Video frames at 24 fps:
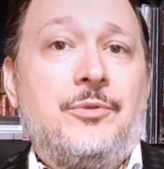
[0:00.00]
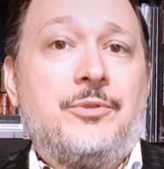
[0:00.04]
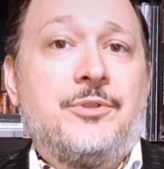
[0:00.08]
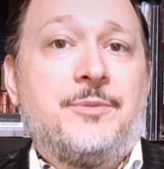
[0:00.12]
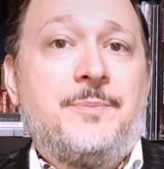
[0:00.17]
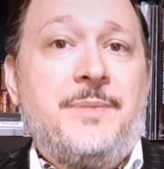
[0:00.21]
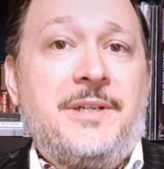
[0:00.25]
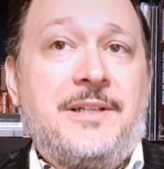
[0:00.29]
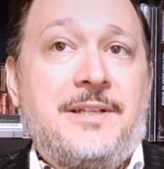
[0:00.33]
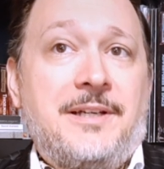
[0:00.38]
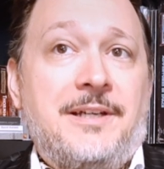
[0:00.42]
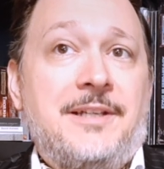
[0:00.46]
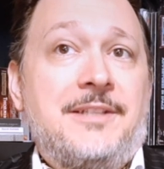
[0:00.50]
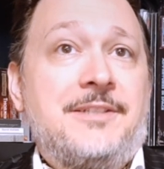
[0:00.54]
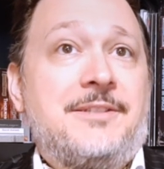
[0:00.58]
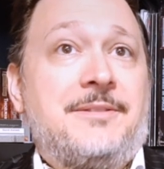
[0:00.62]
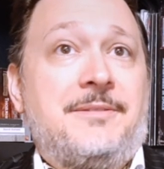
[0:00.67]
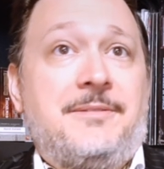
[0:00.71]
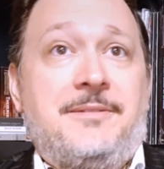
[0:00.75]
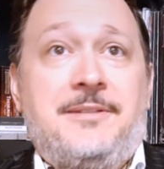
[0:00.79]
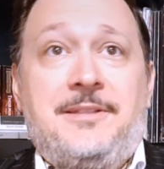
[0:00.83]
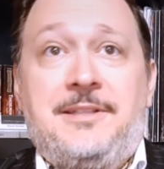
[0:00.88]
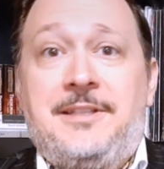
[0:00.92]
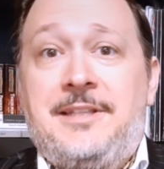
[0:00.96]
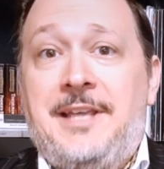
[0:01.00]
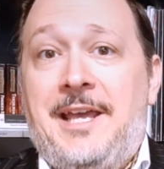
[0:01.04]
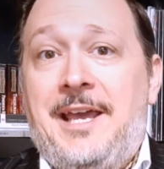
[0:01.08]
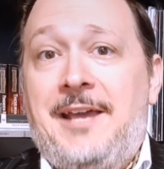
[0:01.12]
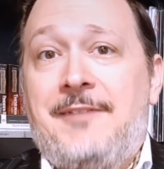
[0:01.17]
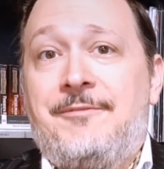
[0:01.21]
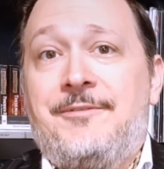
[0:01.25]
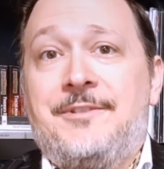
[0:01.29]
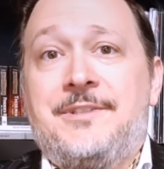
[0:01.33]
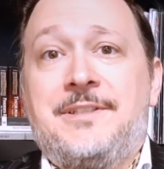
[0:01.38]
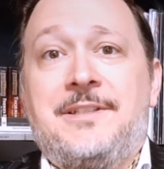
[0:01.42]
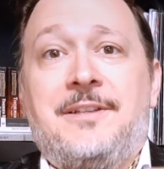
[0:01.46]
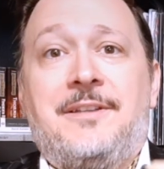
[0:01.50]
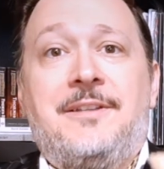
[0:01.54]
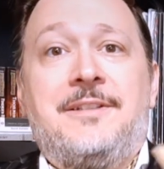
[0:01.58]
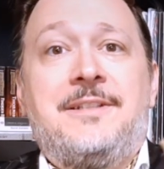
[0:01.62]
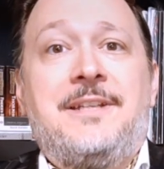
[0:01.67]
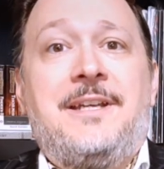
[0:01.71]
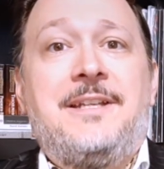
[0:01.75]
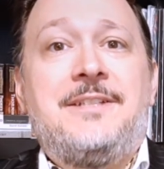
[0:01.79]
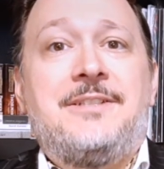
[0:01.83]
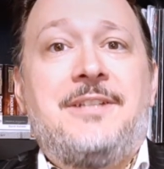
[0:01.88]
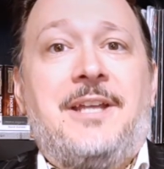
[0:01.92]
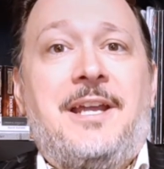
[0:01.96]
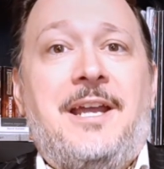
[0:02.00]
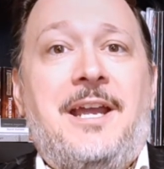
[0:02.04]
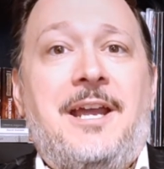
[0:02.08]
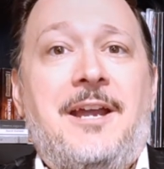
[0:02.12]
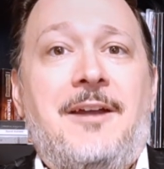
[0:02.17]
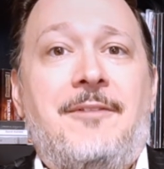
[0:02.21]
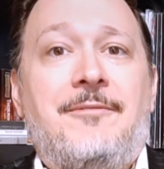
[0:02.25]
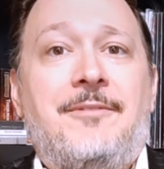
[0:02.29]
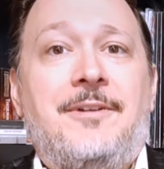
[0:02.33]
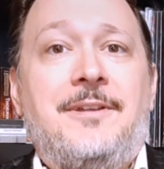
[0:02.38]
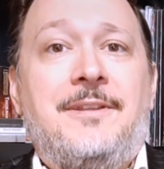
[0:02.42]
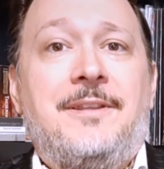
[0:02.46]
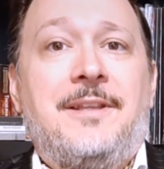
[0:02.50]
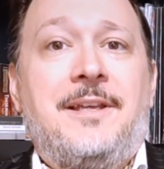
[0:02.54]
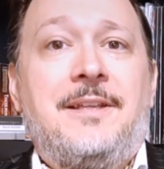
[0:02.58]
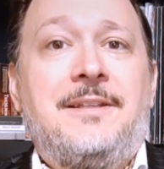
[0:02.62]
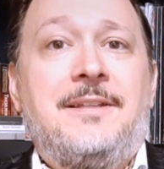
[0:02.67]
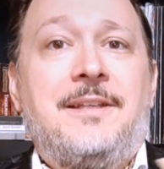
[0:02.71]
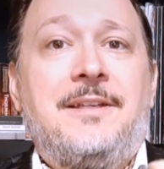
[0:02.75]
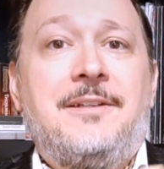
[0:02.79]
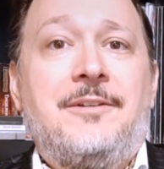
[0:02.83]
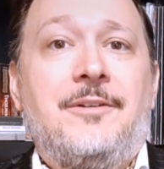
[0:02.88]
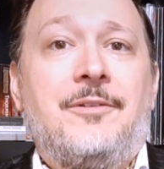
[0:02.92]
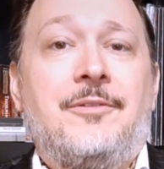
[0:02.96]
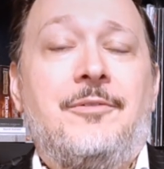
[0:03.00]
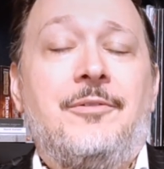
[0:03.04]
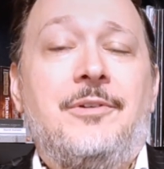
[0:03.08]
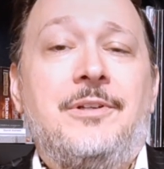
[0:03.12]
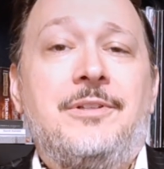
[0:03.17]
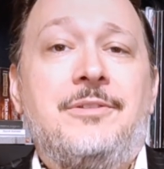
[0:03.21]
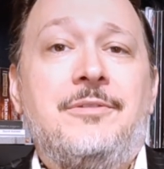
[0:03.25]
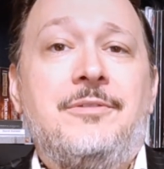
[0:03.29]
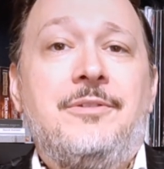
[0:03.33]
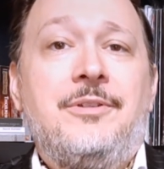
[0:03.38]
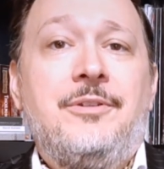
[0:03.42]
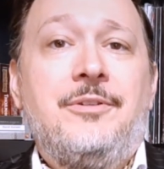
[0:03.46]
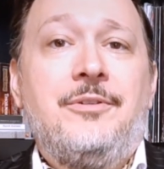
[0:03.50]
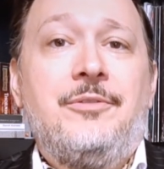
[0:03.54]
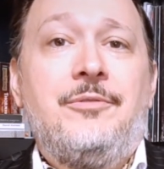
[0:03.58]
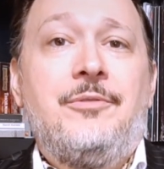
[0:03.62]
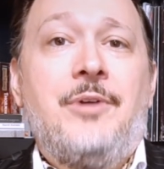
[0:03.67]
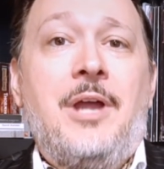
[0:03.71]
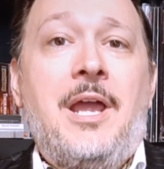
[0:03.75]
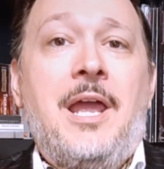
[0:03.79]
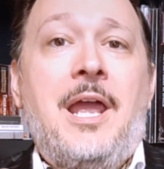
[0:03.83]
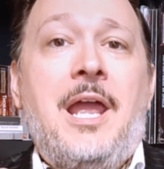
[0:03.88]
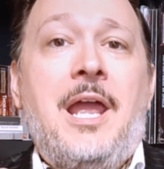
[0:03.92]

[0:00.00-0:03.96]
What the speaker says: because that facilitates everything that you're going to do